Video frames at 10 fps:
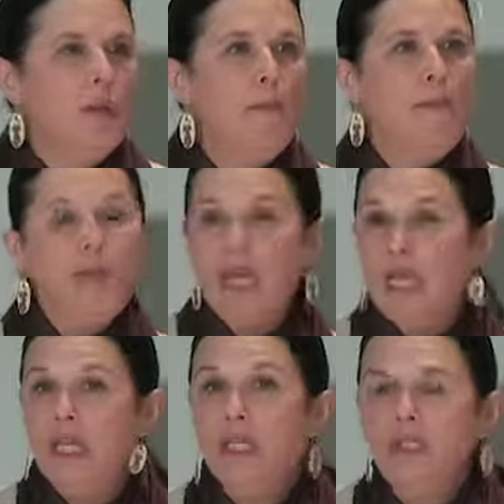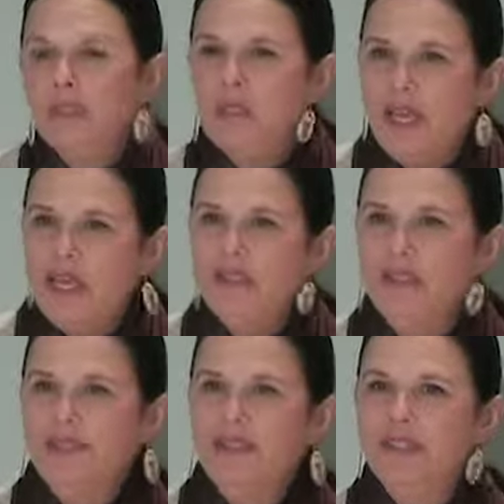many years
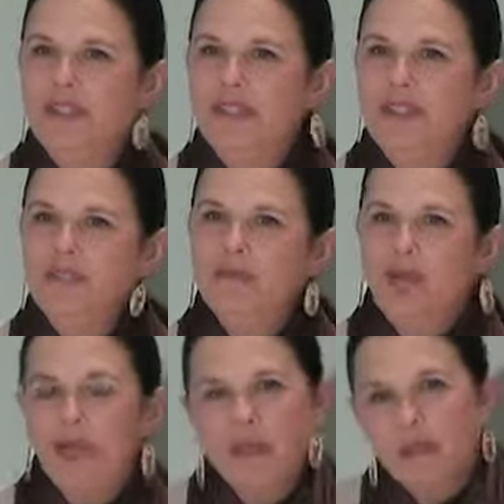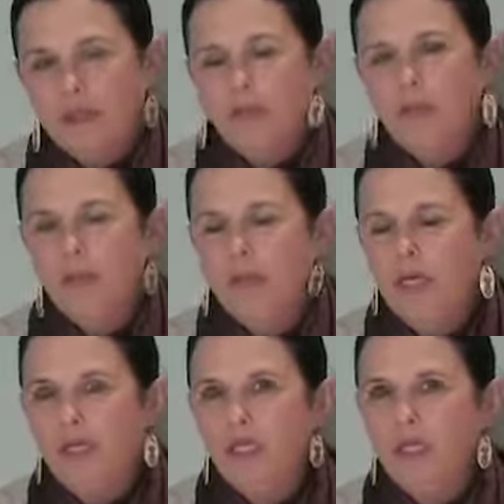later, I ended up with a
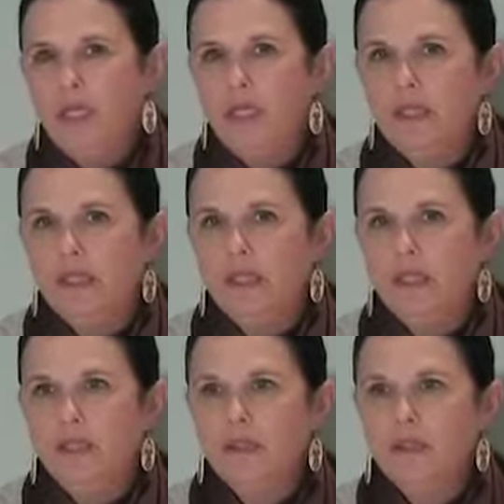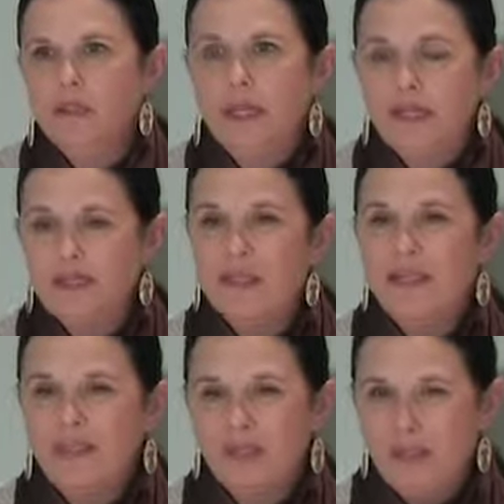PhD. And like I
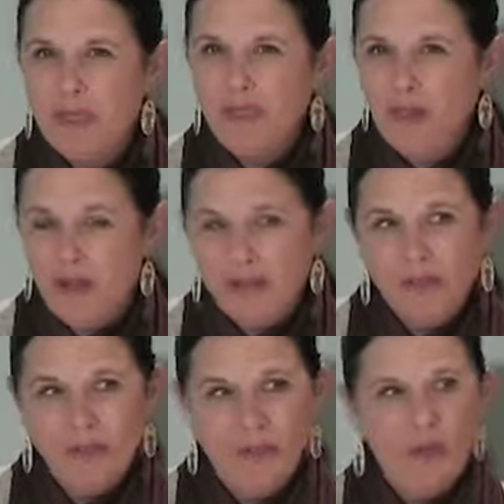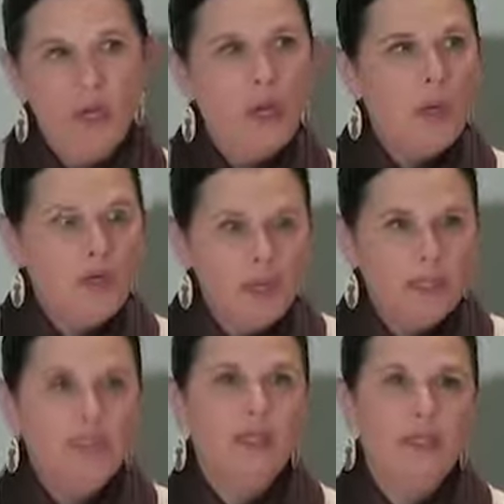said, it took me longer,
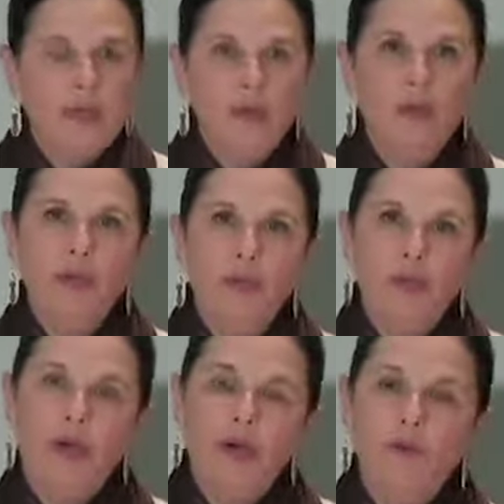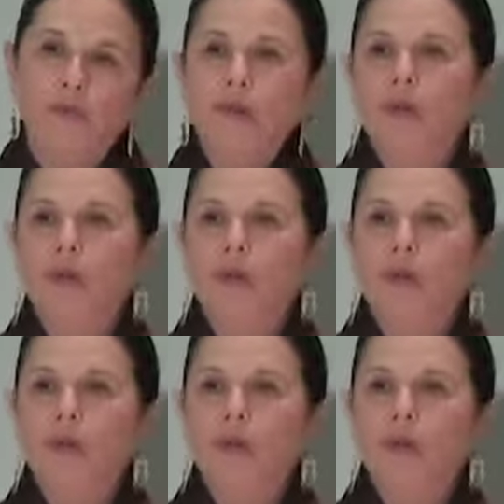but the barrier of